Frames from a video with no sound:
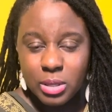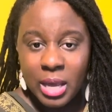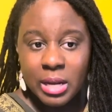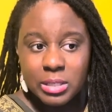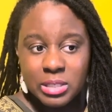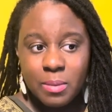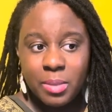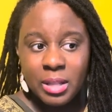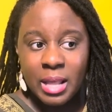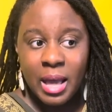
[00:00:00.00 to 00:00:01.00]
And it's
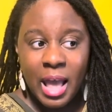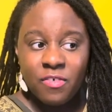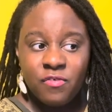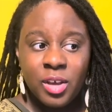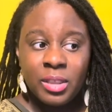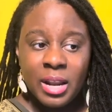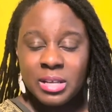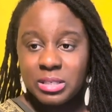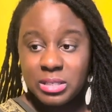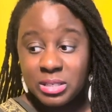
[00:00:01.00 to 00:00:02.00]
something that I feel that
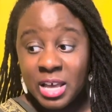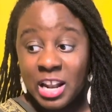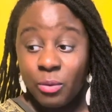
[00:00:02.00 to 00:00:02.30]
as a society